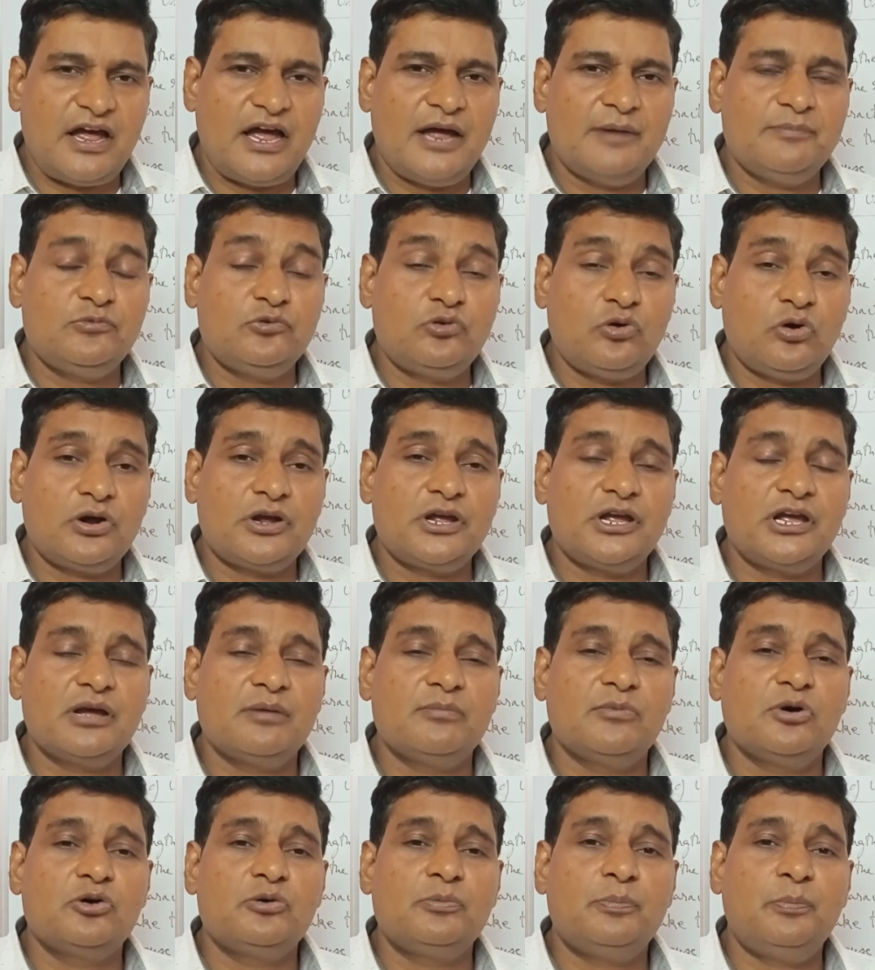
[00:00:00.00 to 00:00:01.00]
I am talking
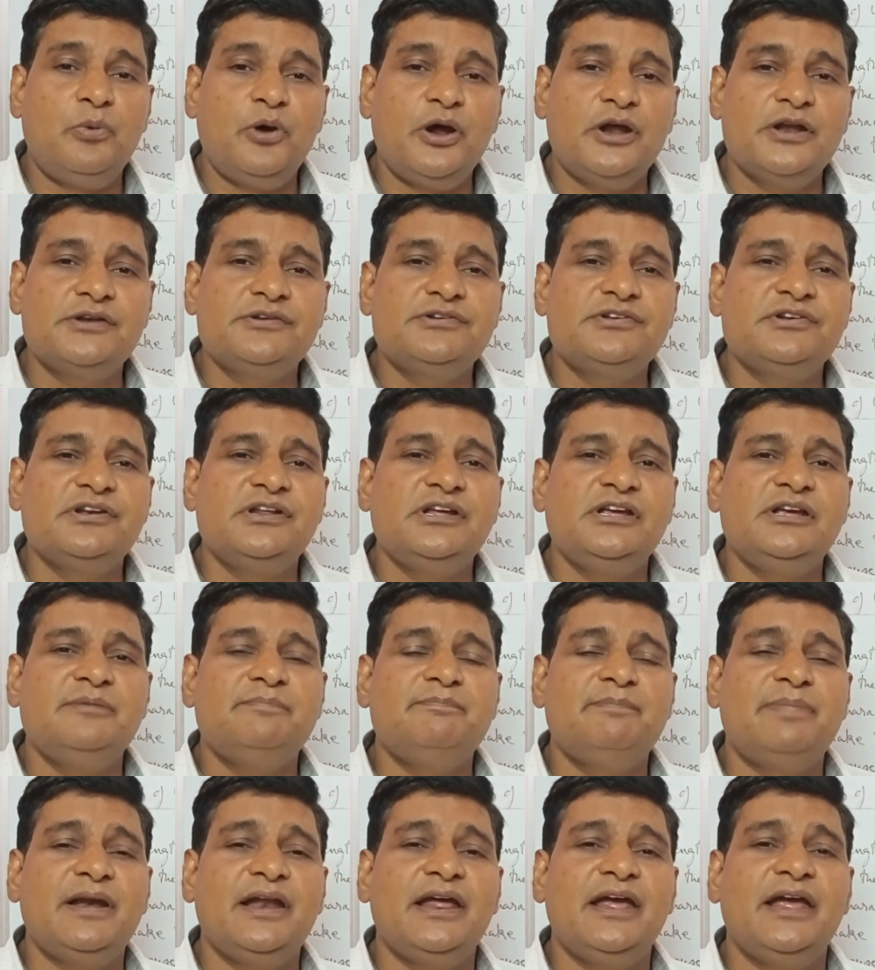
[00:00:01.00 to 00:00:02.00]
about
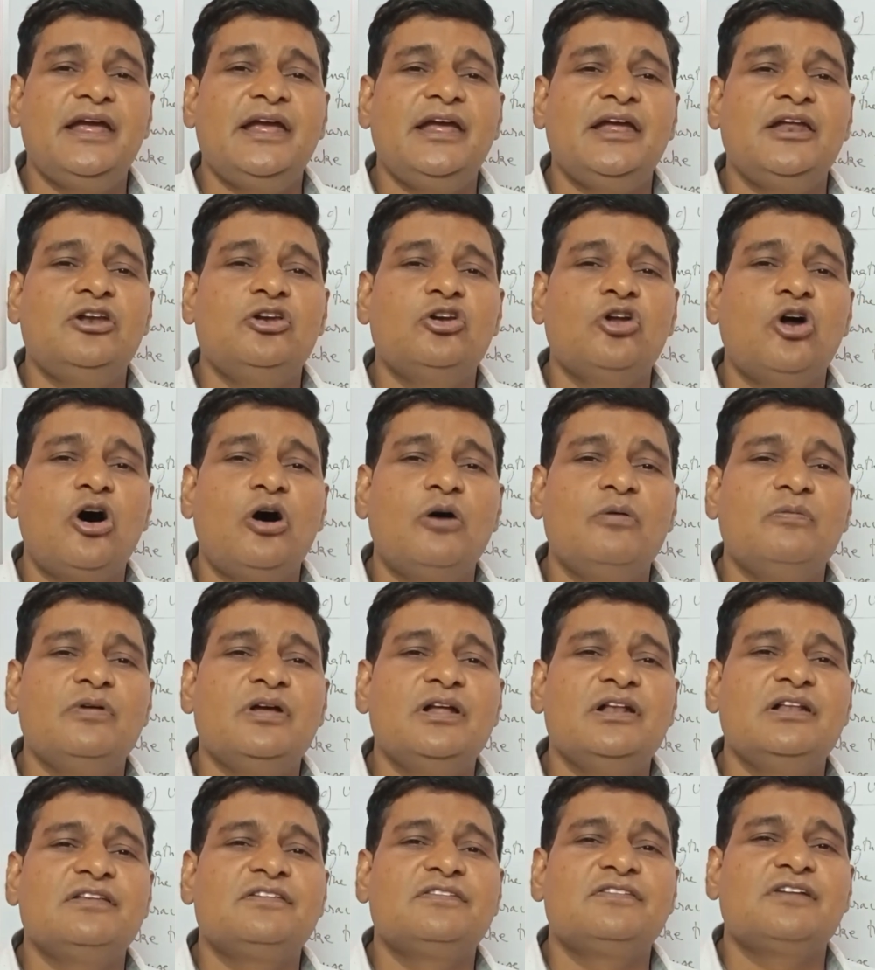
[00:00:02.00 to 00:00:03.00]
poetry, play,
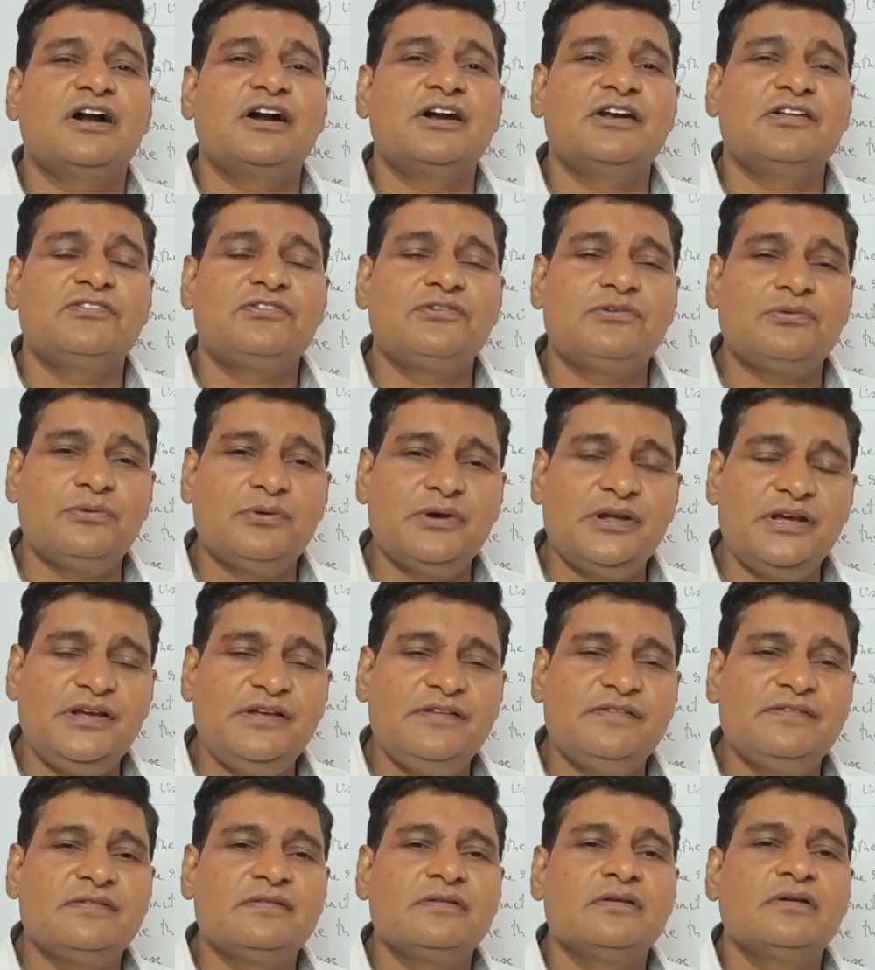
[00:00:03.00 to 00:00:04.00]
novels, art
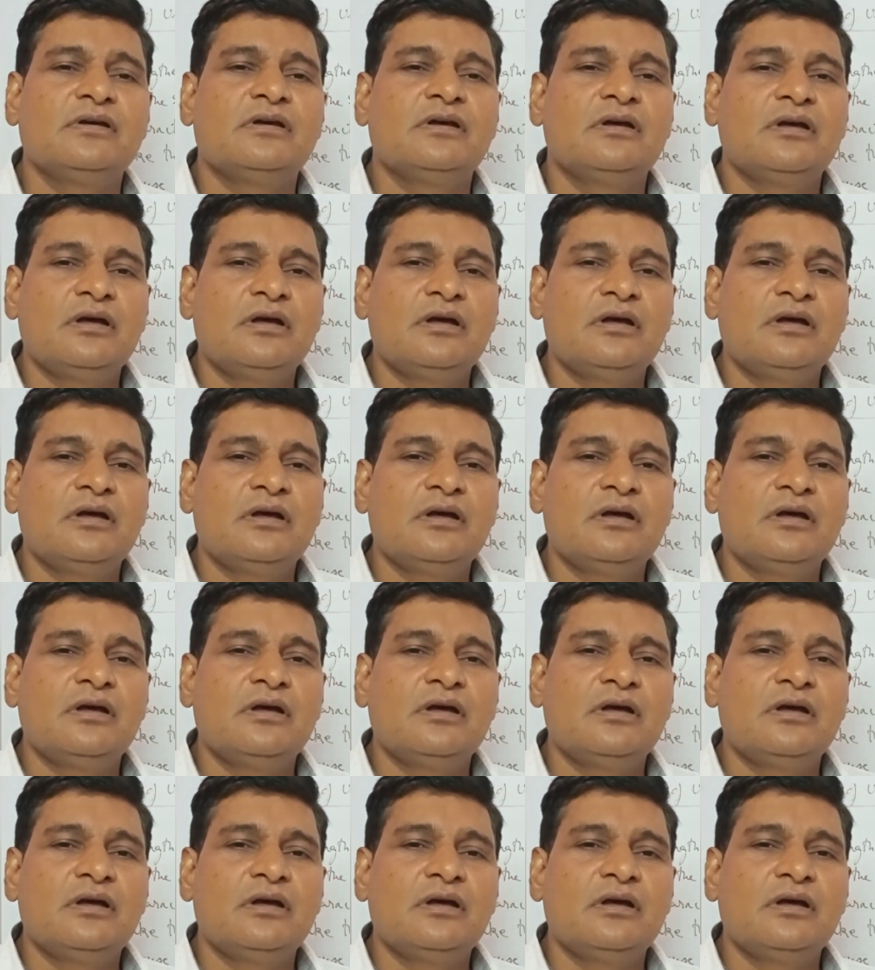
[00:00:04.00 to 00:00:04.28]
stories,